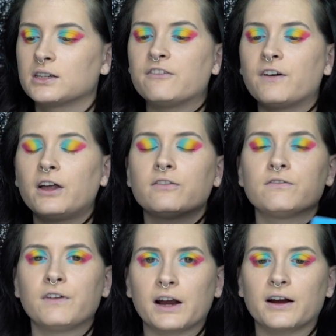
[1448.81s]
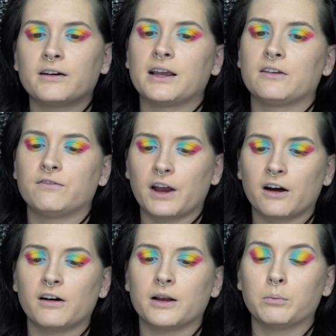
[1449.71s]
felt very,
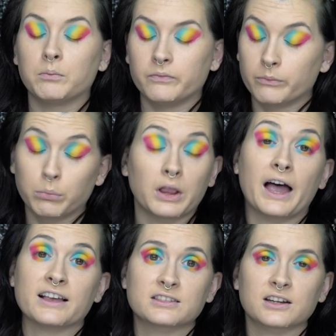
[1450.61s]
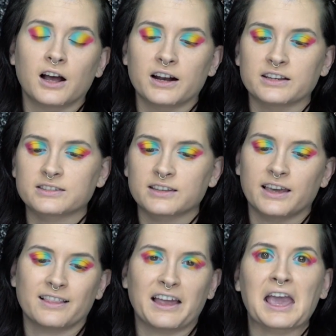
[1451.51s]
very blessed,
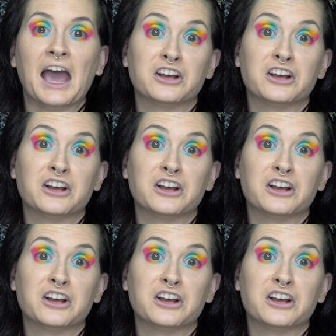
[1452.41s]
honestly, like